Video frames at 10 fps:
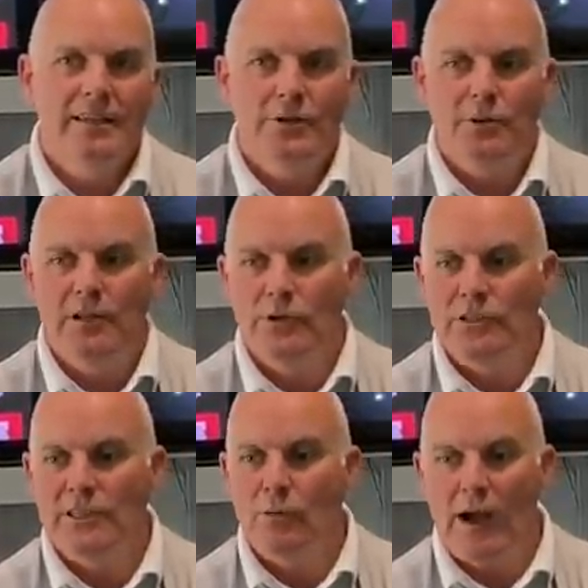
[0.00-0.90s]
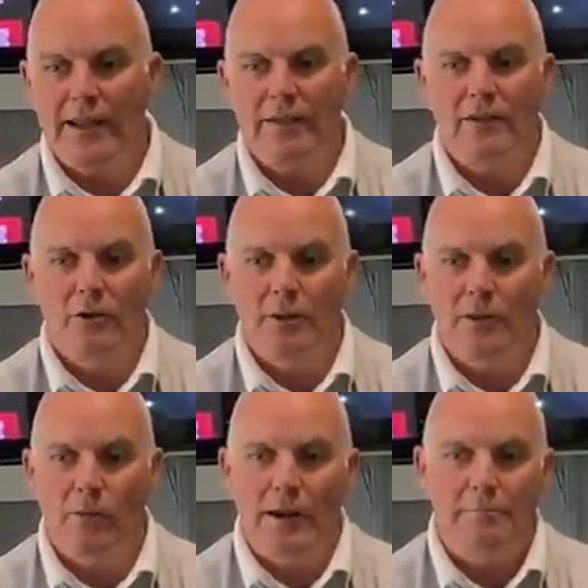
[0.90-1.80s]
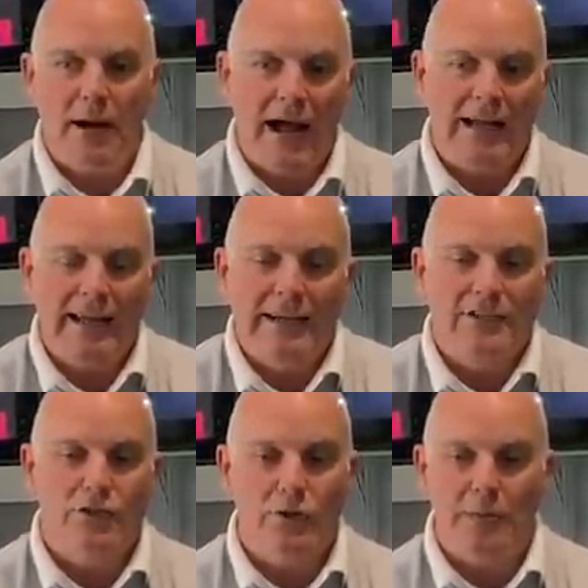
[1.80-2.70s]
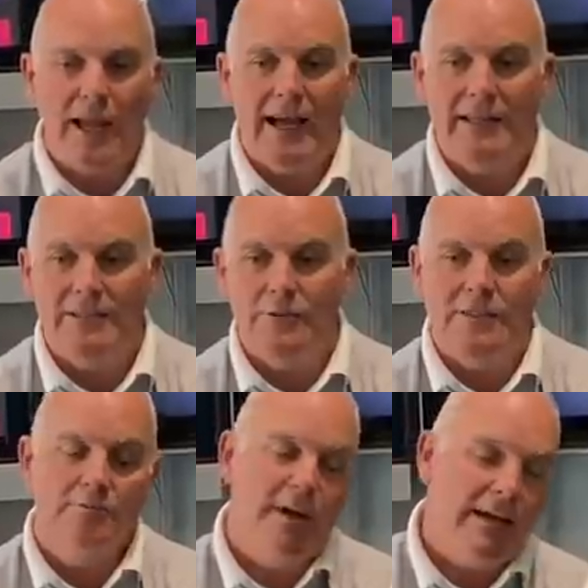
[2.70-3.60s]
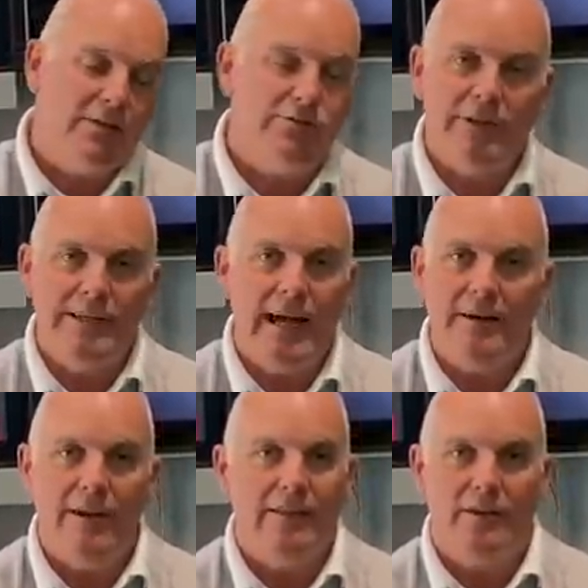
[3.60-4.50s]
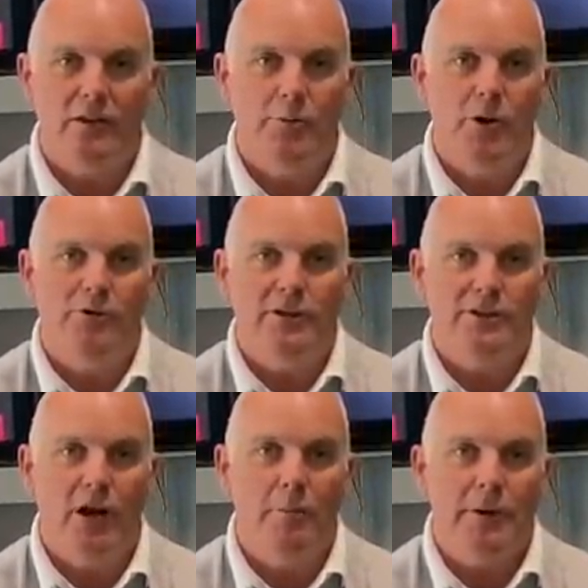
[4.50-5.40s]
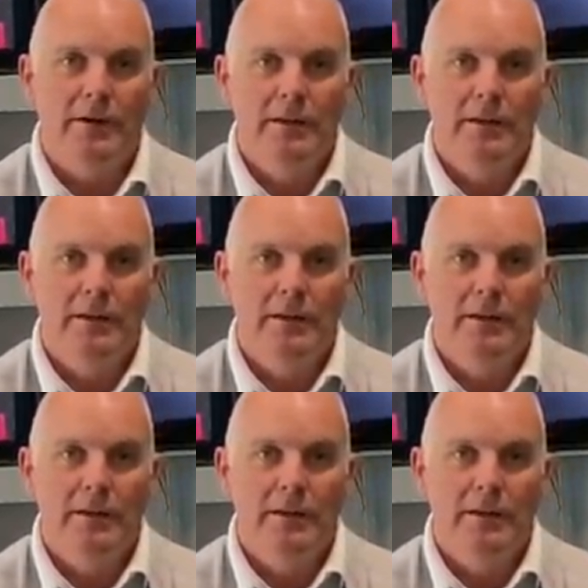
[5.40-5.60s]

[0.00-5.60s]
you were losing the weight of the club on the way back and getting it stuck behind you, which made you redirect the club over the top.